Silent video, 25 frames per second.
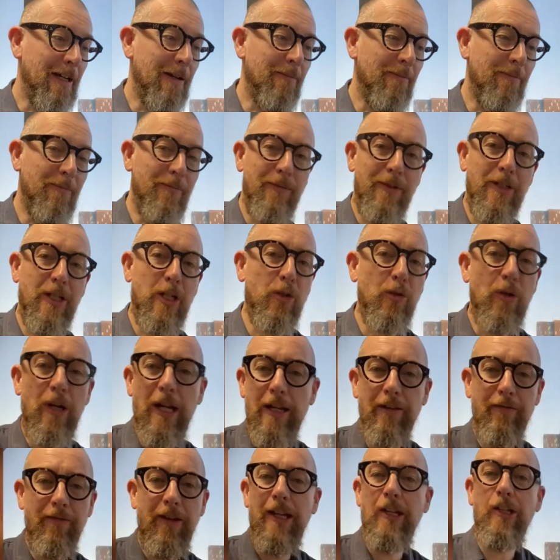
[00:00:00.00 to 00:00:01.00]
It's a
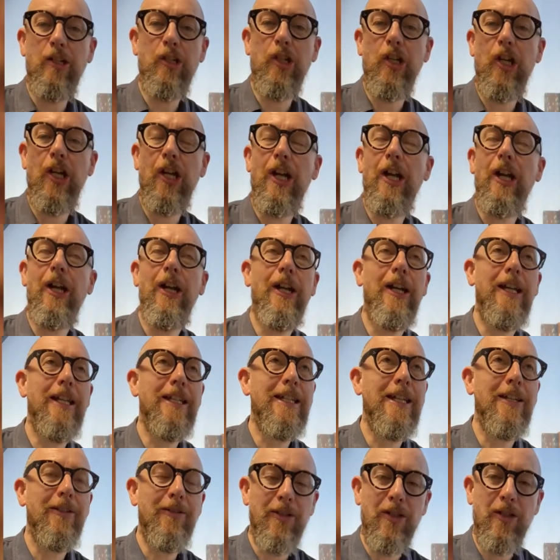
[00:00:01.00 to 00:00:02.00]
great adventure. It
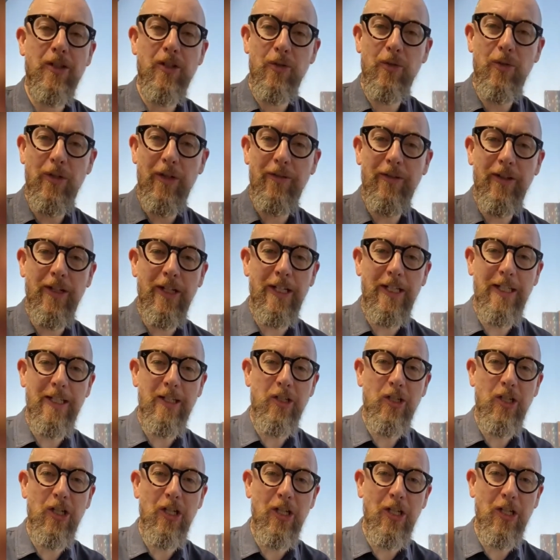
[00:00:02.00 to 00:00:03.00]
tells the story of the early
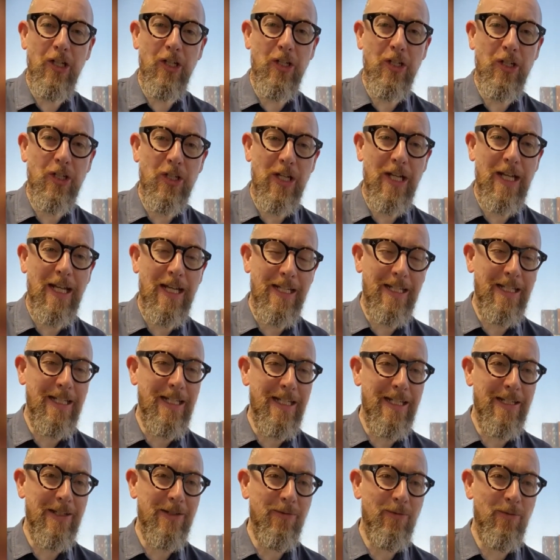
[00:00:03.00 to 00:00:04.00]
church, and
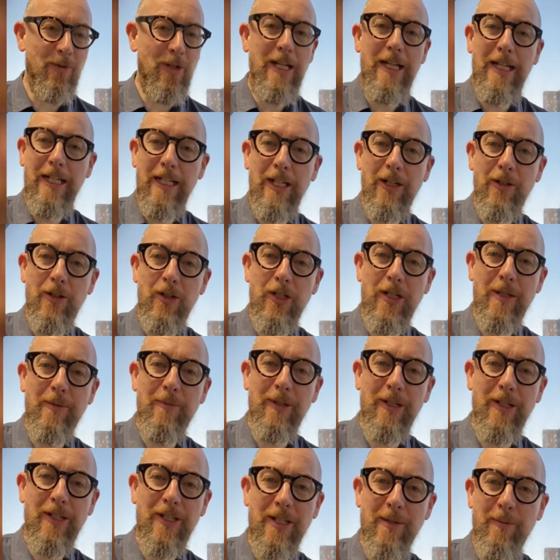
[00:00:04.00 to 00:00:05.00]
it's really encouraging
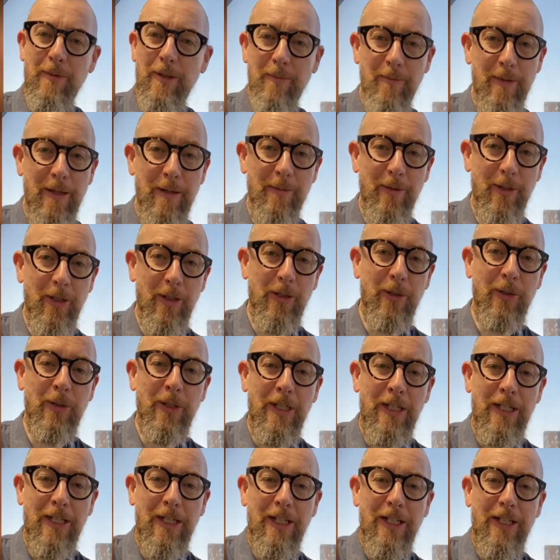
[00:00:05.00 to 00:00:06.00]
because some of the people
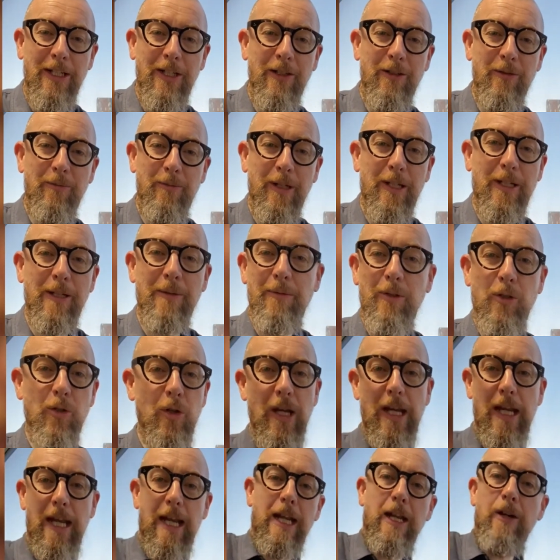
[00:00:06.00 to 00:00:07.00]
who've become
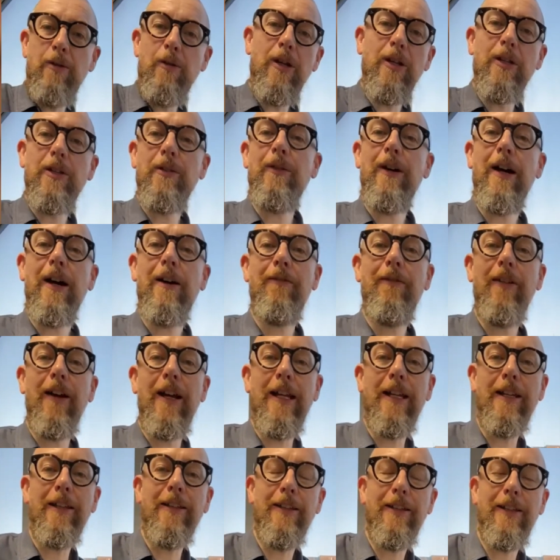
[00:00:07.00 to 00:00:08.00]
great heroes of our
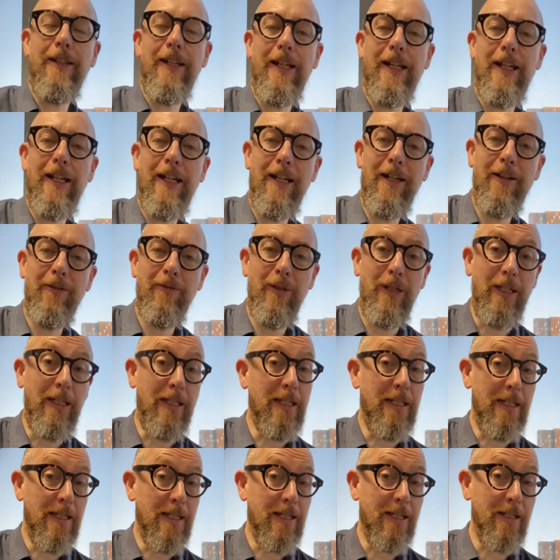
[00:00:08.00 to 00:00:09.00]
faith really
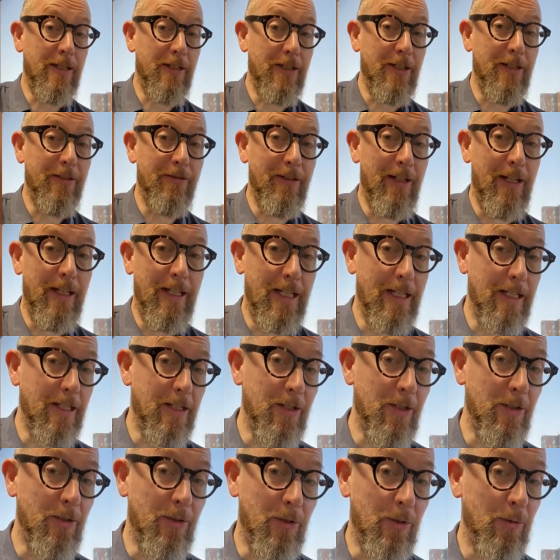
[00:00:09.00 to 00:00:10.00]
didn't start off like that
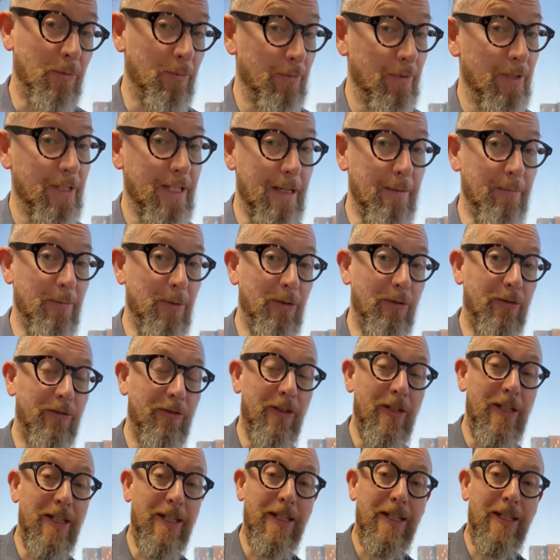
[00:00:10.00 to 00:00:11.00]
at all. St. Paul,
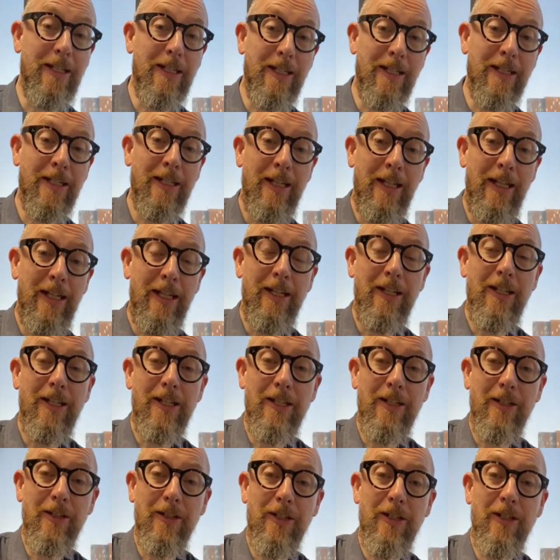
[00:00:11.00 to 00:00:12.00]
for instance,
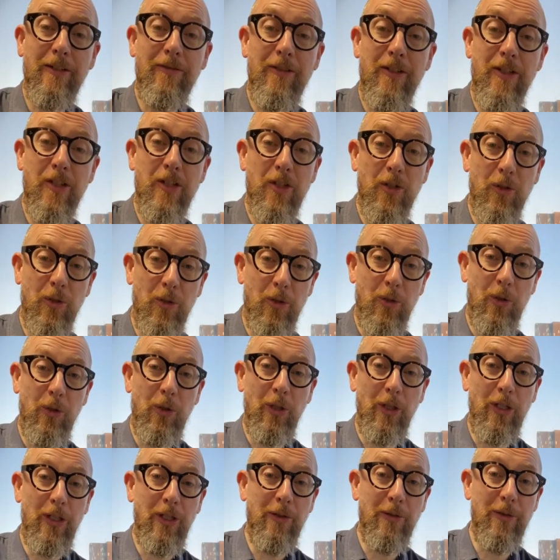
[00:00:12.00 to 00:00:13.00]
started off as
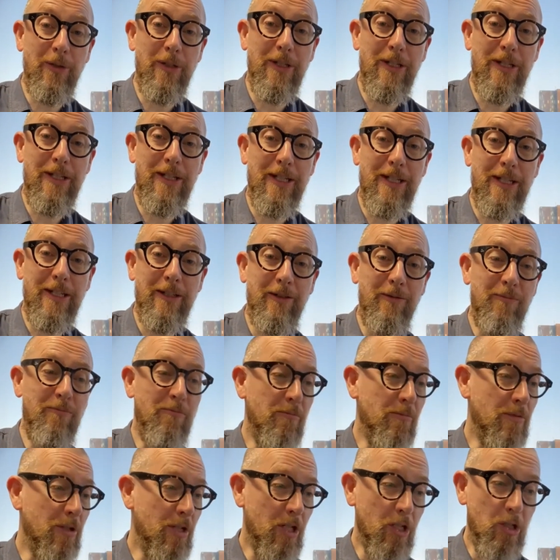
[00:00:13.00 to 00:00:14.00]
Saul, who
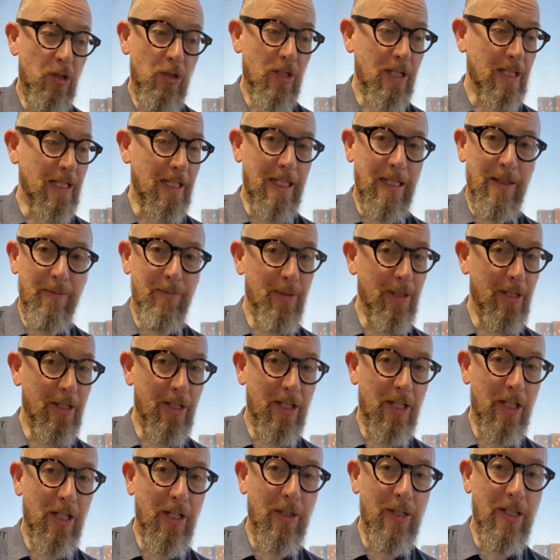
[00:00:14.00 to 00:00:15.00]
murderously
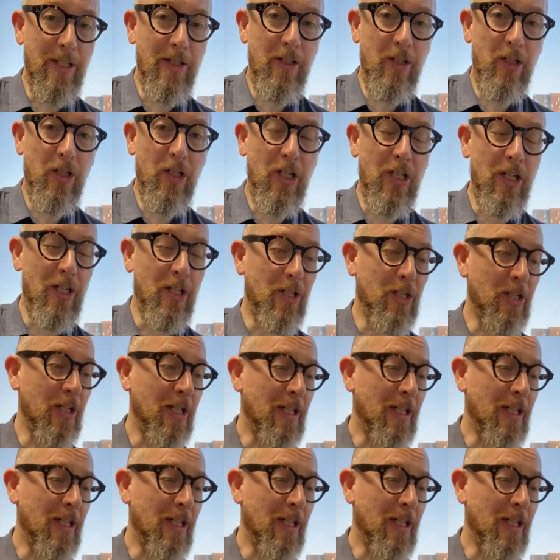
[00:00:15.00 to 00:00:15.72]
persecuted the church.